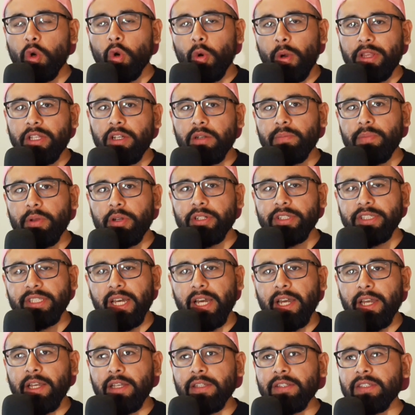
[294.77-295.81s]
quit computer
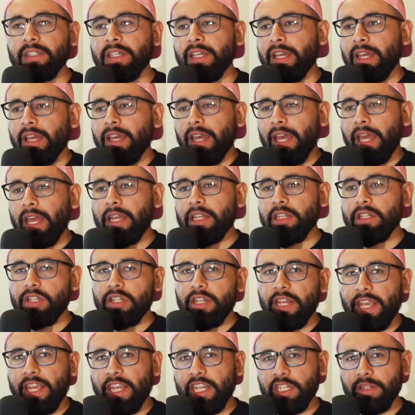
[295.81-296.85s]
science and
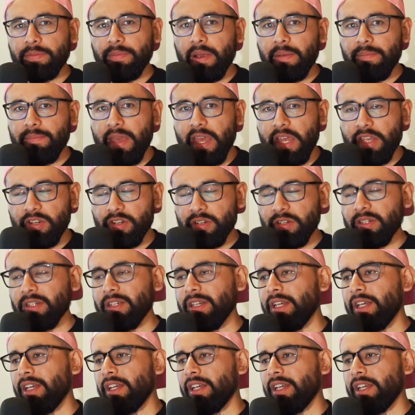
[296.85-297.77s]
change my major.